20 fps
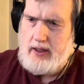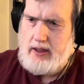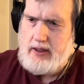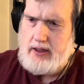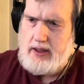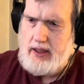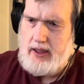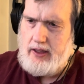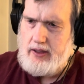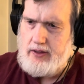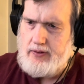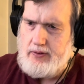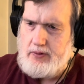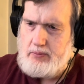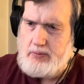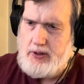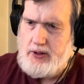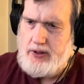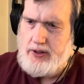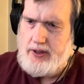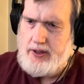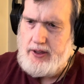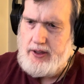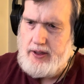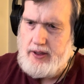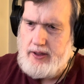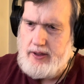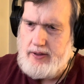of sounds familiar.